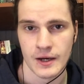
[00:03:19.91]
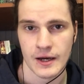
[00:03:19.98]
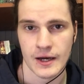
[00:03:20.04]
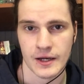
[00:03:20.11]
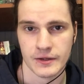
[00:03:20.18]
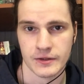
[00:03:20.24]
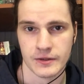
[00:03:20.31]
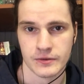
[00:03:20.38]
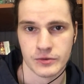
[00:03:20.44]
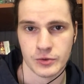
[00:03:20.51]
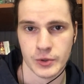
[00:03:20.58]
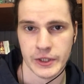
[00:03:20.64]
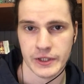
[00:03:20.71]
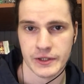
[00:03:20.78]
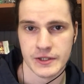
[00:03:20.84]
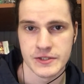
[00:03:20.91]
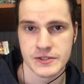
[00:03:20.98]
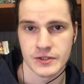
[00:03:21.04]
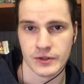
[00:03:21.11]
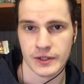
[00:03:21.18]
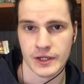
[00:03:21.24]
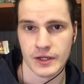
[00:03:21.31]
and doing this
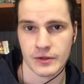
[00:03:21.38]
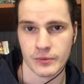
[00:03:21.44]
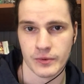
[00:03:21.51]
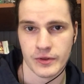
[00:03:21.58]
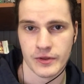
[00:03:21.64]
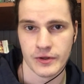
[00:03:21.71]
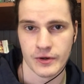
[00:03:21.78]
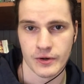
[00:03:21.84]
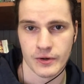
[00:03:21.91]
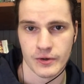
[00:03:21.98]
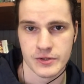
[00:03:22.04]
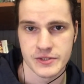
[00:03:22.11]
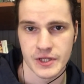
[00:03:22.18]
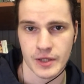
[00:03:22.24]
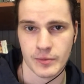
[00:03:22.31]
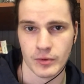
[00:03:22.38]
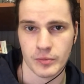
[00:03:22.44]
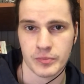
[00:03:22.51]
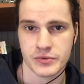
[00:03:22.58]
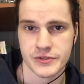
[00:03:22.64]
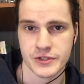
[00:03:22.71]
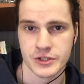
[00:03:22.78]
again with a stable
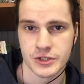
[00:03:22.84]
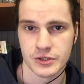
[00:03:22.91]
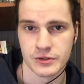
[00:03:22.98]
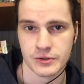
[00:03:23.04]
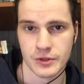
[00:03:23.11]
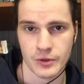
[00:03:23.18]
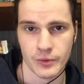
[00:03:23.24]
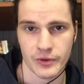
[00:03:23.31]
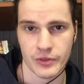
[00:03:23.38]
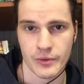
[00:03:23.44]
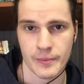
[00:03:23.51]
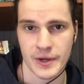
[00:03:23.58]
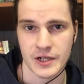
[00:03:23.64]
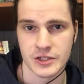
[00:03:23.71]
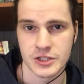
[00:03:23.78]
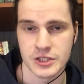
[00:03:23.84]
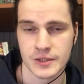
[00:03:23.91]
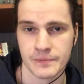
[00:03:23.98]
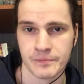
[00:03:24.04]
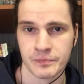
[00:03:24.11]
position, with the bench.